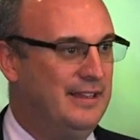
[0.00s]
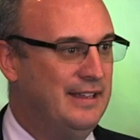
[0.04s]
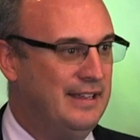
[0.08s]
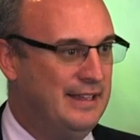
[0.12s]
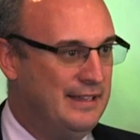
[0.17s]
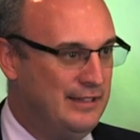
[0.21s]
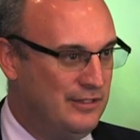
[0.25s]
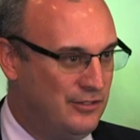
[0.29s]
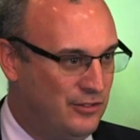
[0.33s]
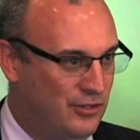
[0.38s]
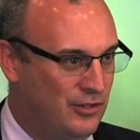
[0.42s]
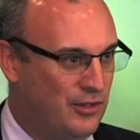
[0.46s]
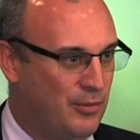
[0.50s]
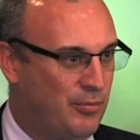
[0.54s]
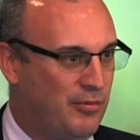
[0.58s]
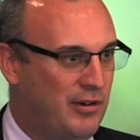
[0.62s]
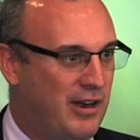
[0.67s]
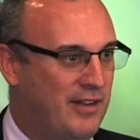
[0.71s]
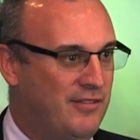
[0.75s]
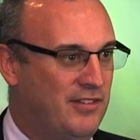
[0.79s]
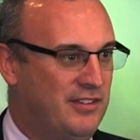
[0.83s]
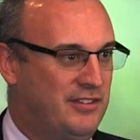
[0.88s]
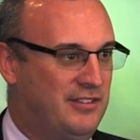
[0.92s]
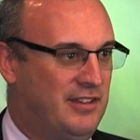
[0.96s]
into the
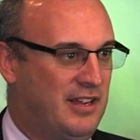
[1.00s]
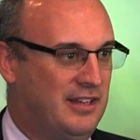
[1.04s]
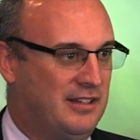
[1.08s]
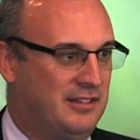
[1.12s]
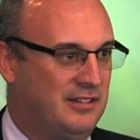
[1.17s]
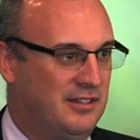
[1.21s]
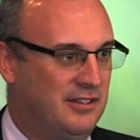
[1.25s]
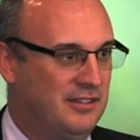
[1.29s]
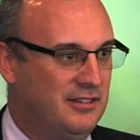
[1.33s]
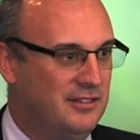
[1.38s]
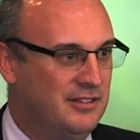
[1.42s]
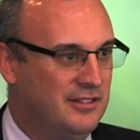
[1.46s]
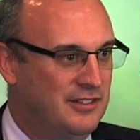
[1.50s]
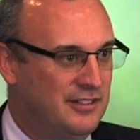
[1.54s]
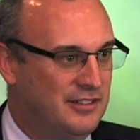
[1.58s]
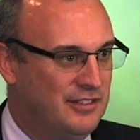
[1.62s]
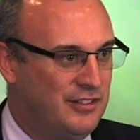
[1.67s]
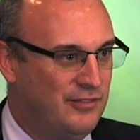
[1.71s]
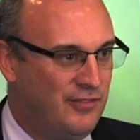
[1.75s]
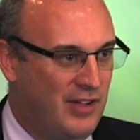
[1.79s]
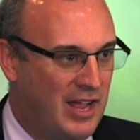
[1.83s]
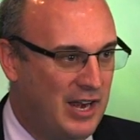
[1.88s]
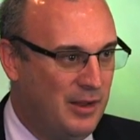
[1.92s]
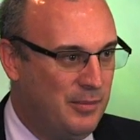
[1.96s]
private sector.
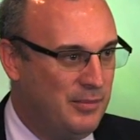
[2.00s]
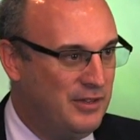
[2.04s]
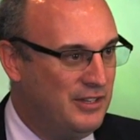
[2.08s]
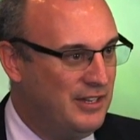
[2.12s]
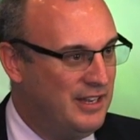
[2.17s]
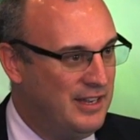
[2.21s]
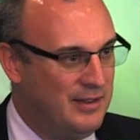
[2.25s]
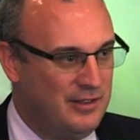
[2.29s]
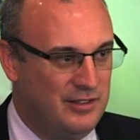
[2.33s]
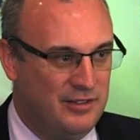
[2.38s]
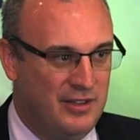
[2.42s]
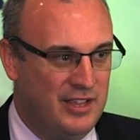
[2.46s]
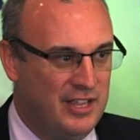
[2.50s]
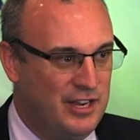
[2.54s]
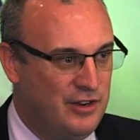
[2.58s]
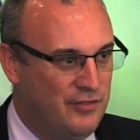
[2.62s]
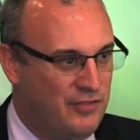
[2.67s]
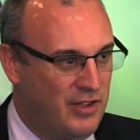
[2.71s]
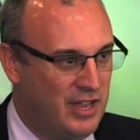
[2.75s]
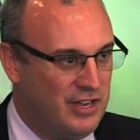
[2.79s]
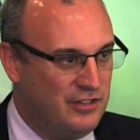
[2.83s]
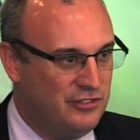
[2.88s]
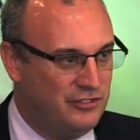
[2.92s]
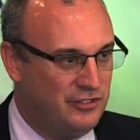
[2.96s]
Development and
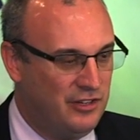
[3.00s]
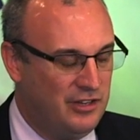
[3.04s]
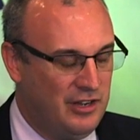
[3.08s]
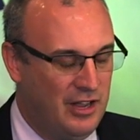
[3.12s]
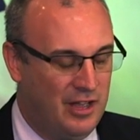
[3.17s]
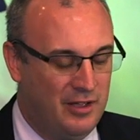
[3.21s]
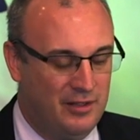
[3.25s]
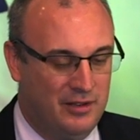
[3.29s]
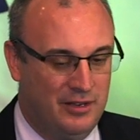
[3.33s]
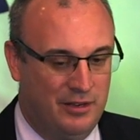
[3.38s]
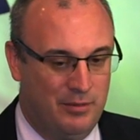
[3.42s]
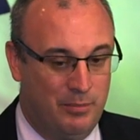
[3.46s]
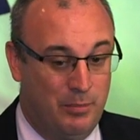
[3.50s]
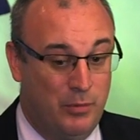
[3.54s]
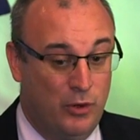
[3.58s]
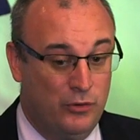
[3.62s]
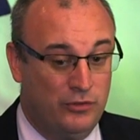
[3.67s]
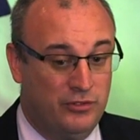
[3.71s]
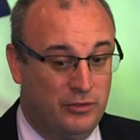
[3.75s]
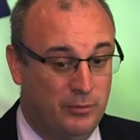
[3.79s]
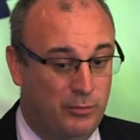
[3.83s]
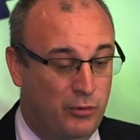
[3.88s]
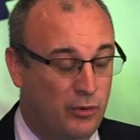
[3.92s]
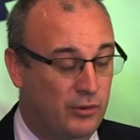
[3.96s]
innovation, and
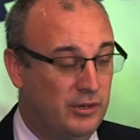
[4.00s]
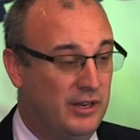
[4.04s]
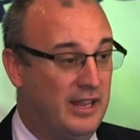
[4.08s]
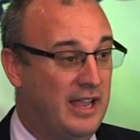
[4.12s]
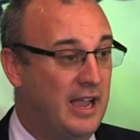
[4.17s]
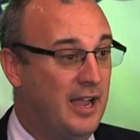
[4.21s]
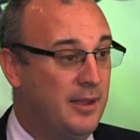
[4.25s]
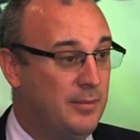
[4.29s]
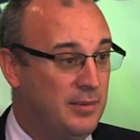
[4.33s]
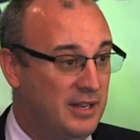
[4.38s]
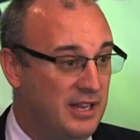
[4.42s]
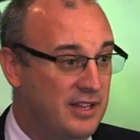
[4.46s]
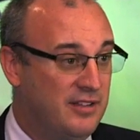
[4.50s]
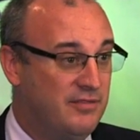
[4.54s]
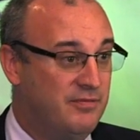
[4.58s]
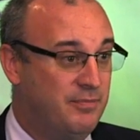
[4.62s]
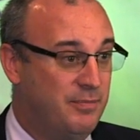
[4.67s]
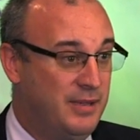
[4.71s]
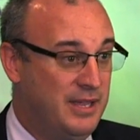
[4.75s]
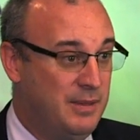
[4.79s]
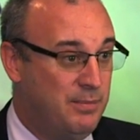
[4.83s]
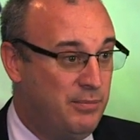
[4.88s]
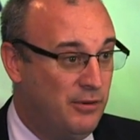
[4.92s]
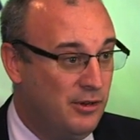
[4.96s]
most importantly, I believe,
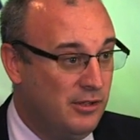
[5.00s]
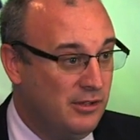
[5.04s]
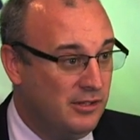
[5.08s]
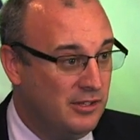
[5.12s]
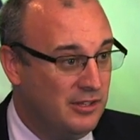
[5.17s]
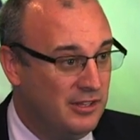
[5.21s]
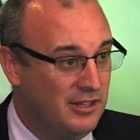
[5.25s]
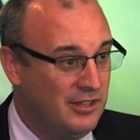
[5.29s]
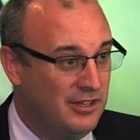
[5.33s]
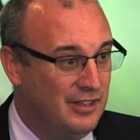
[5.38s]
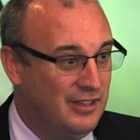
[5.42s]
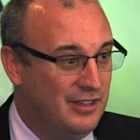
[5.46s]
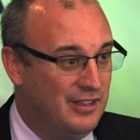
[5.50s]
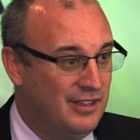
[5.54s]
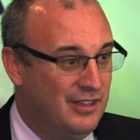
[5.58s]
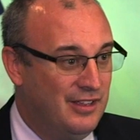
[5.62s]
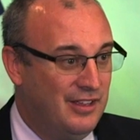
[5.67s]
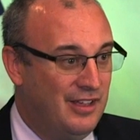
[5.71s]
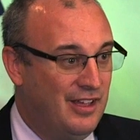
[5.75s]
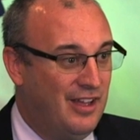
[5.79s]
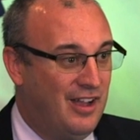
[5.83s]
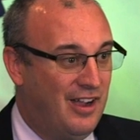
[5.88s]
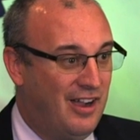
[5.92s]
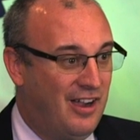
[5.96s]
people,
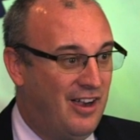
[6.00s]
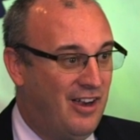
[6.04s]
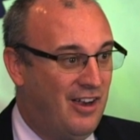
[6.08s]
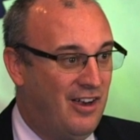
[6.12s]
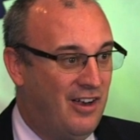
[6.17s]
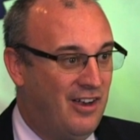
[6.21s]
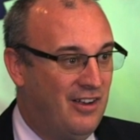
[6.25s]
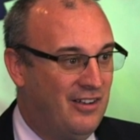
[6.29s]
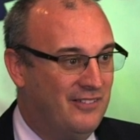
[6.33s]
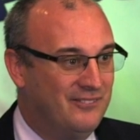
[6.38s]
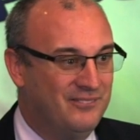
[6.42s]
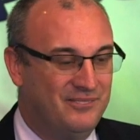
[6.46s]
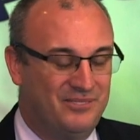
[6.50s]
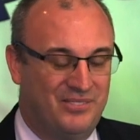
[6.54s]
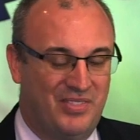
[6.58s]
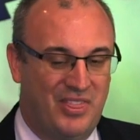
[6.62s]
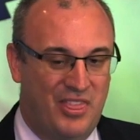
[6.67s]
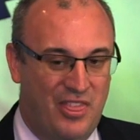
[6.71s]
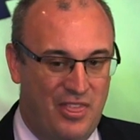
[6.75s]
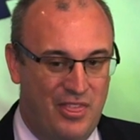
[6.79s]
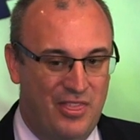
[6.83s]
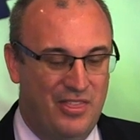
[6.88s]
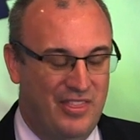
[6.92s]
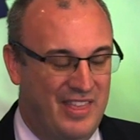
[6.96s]
are
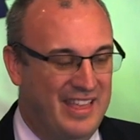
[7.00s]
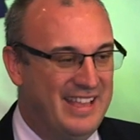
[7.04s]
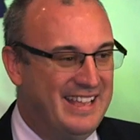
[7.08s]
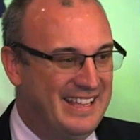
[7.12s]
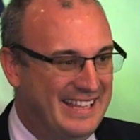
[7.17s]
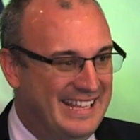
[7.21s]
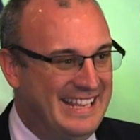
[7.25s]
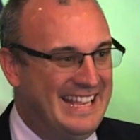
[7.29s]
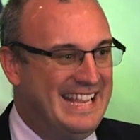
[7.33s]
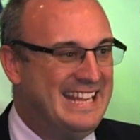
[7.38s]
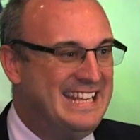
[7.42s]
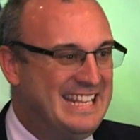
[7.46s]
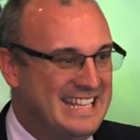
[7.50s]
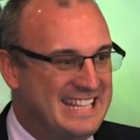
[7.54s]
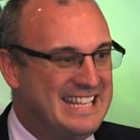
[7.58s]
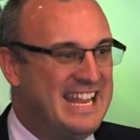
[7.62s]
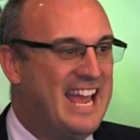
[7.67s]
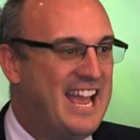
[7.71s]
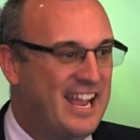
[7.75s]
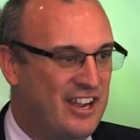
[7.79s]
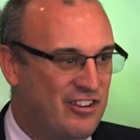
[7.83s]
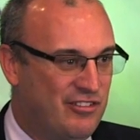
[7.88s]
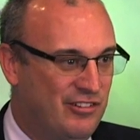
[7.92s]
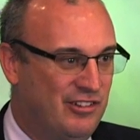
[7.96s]

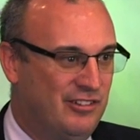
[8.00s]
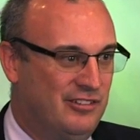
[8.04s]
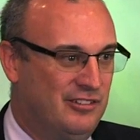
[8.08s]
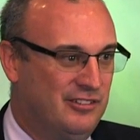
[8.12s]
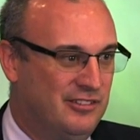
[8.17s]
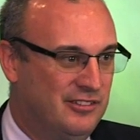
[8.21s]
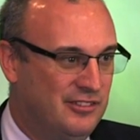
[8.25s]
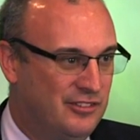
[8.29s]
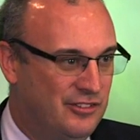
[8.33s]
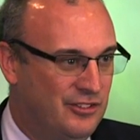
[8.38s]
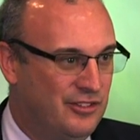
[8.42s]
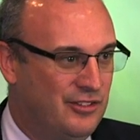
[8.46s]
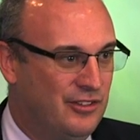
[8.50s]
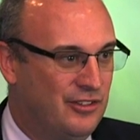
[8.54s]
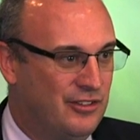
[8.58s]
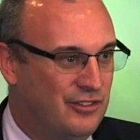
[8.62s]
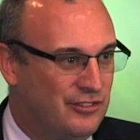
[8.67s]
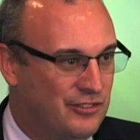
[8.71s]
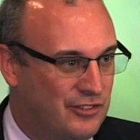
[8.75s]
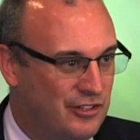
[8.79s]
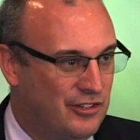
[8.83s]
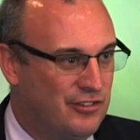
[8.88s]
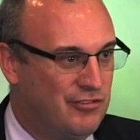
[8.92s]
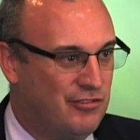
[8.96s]
integral to
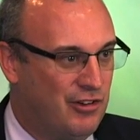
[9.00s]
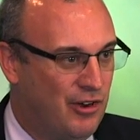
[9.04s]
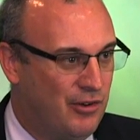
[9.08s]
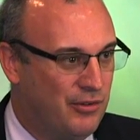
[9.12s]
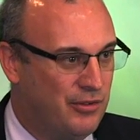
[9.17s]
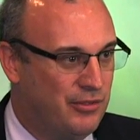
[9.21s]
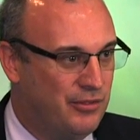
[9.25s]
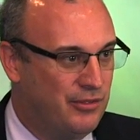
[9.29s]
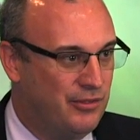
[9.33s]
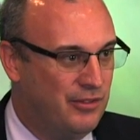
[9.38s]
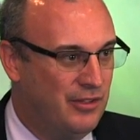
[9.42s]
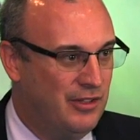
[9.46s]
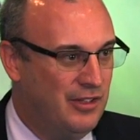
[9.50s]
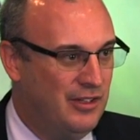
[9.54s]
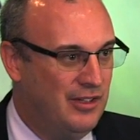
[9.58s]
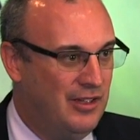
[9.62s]
growth.